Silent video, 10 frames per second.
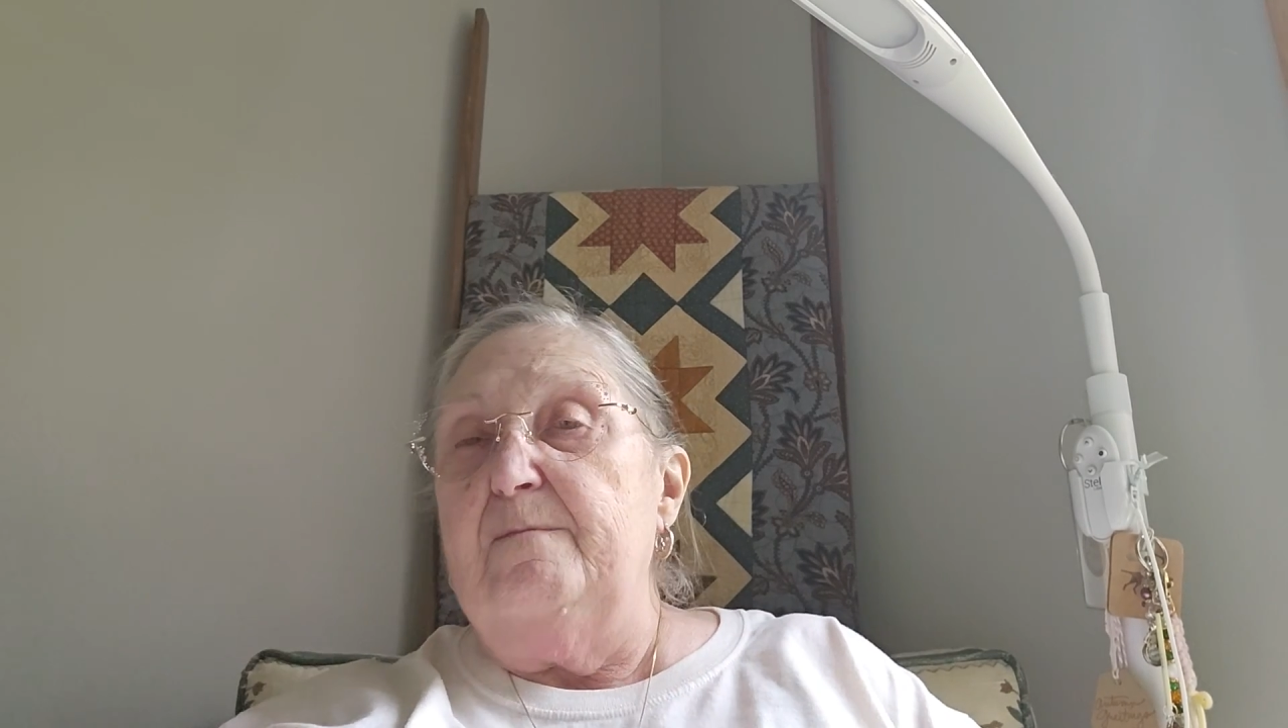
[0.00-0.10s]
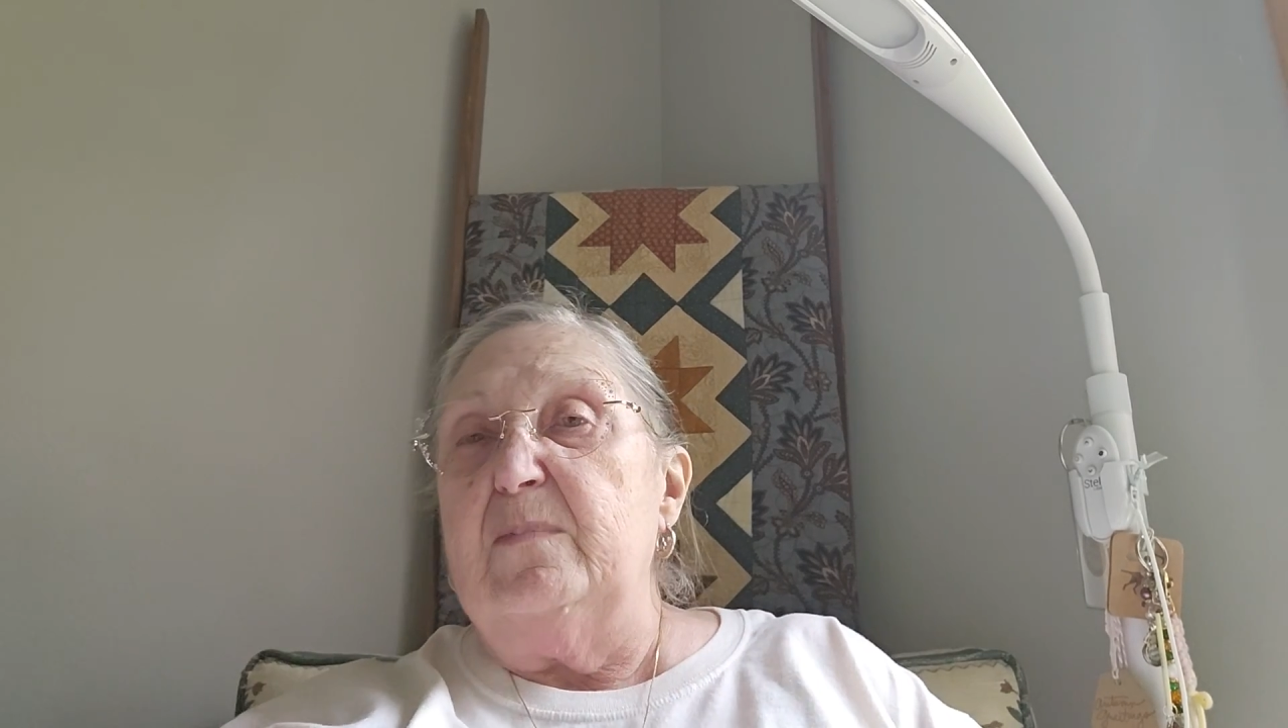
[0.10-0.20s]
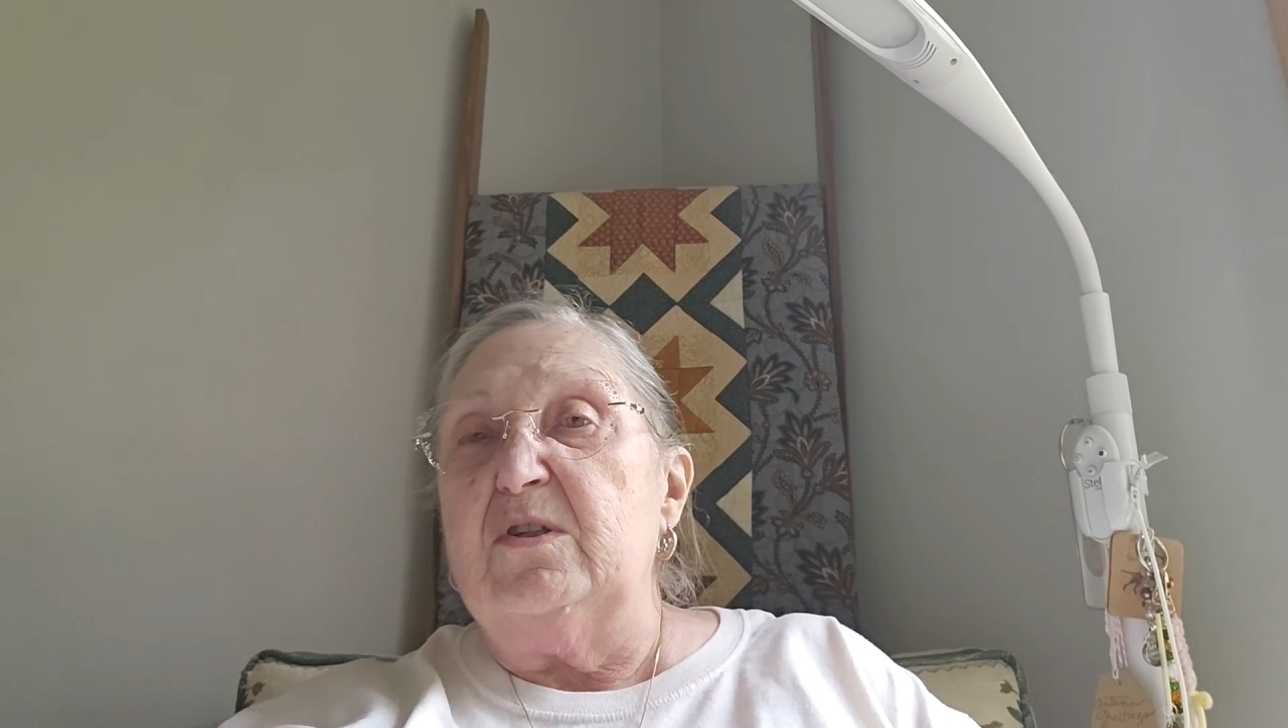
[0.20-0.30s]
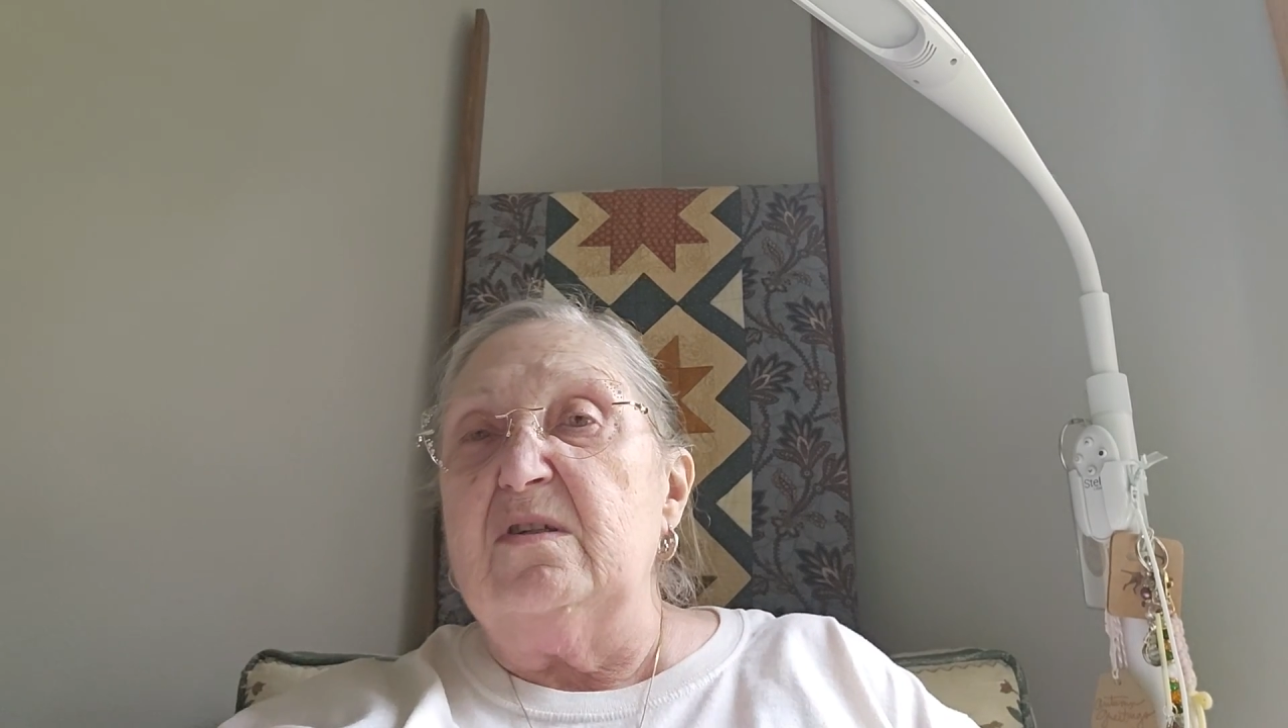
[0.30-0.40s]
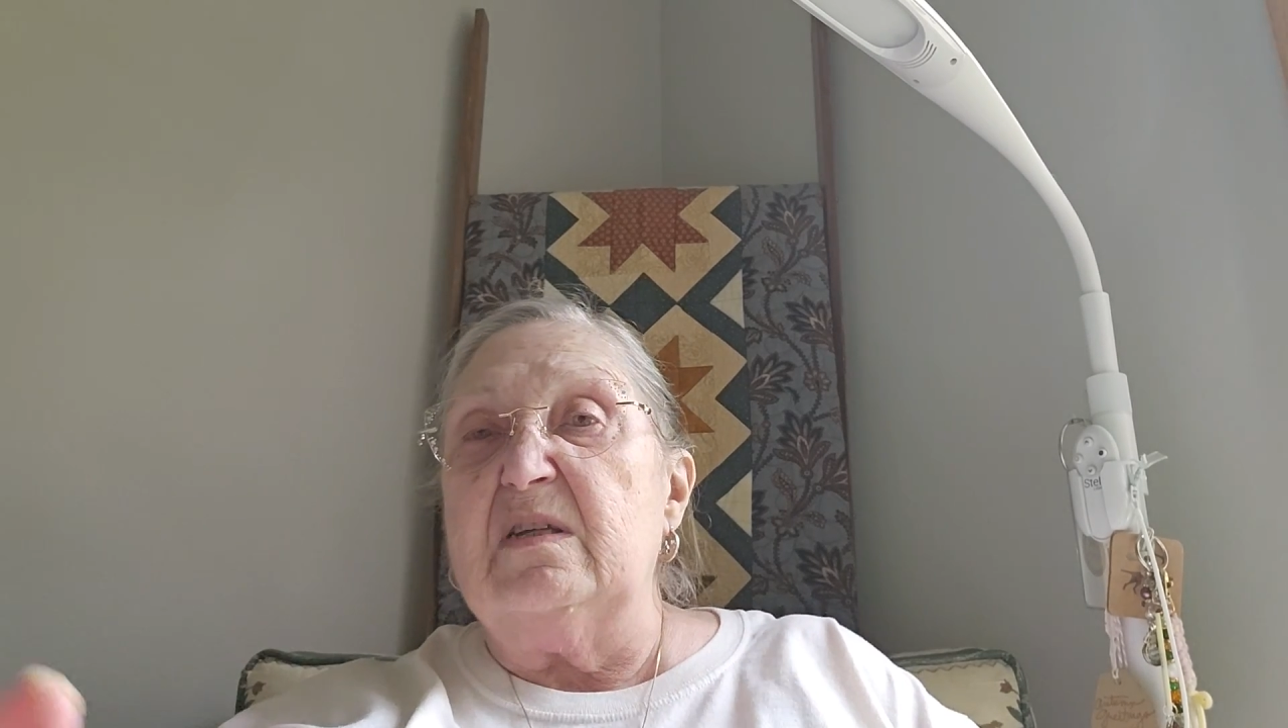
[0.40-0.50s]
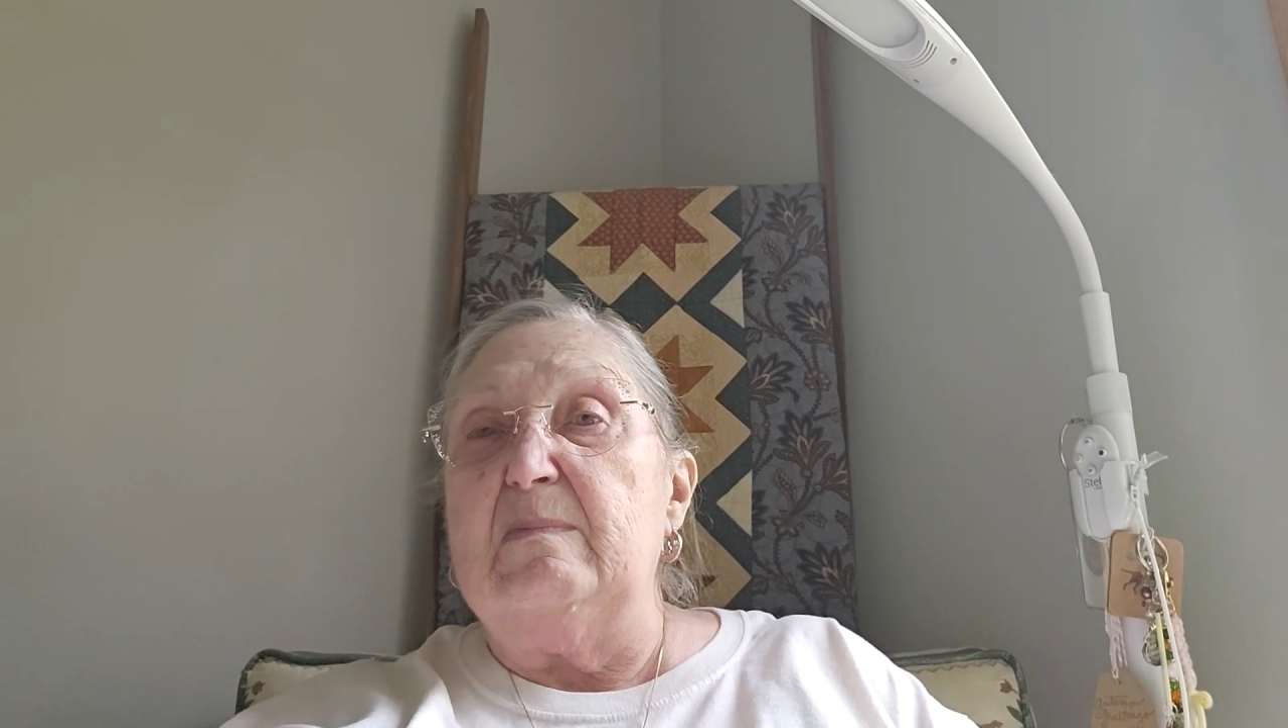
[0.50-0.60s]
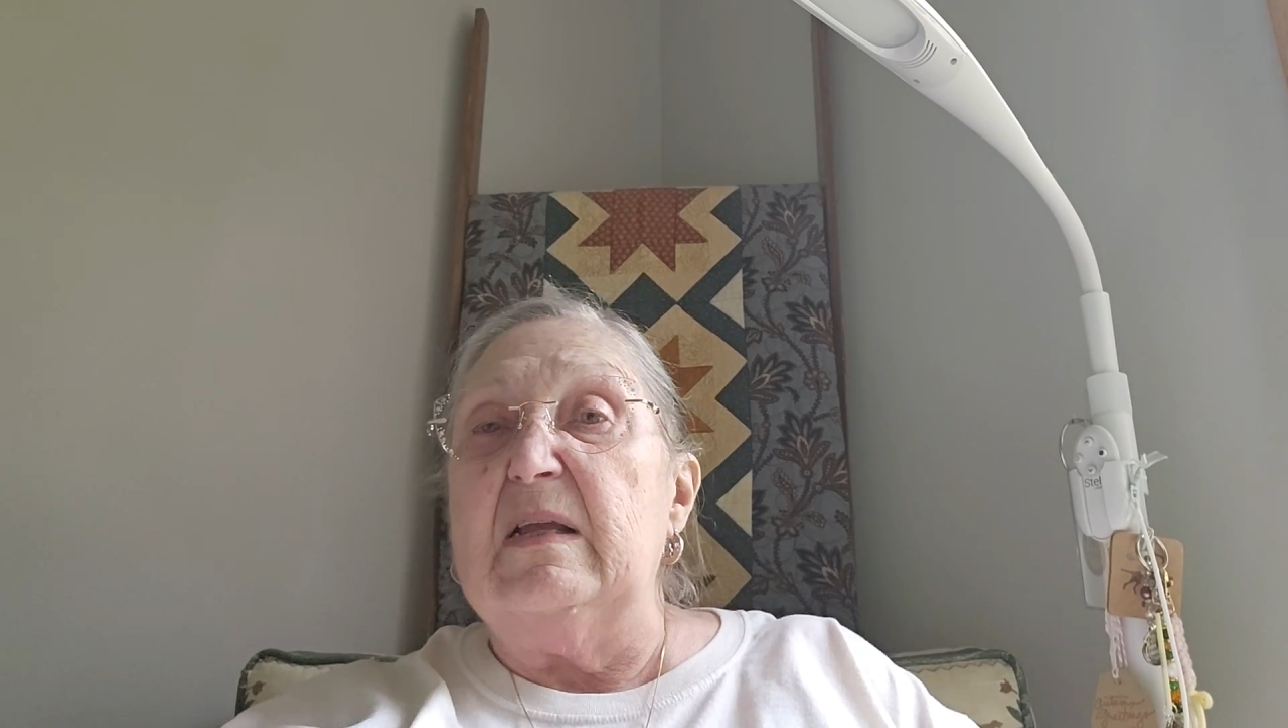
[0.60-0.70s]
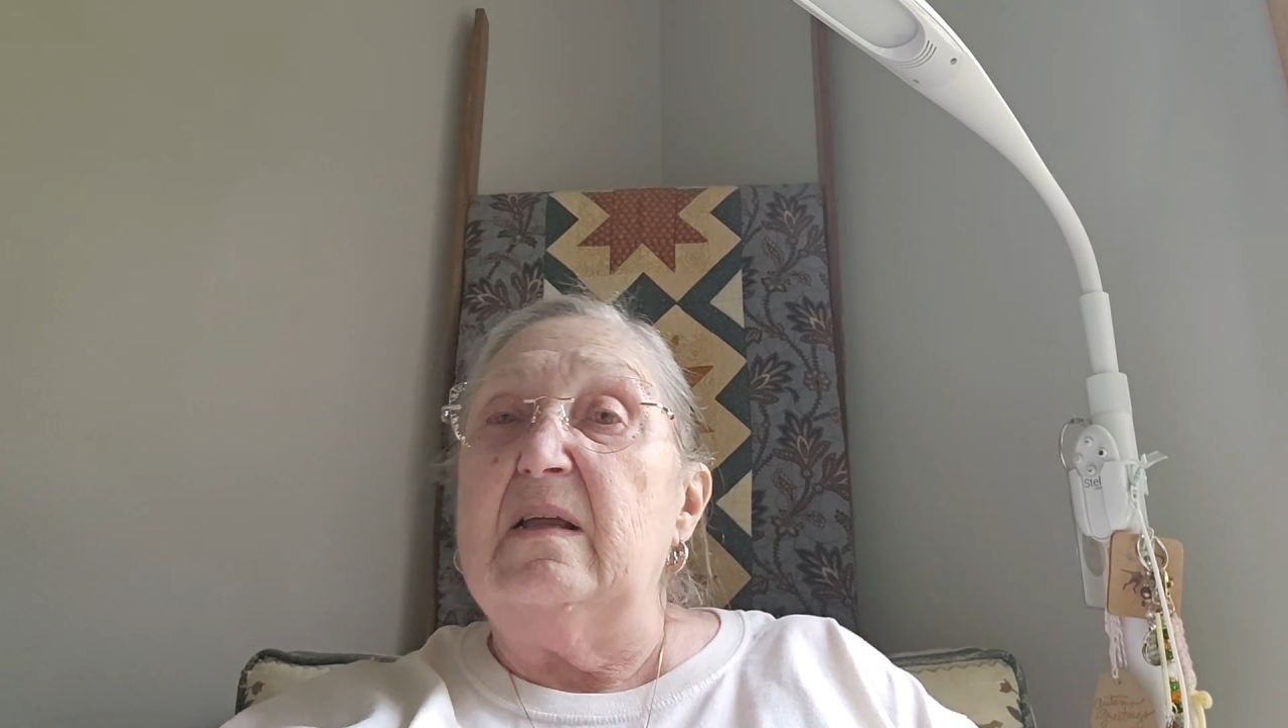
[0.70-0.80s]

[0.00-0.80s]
So something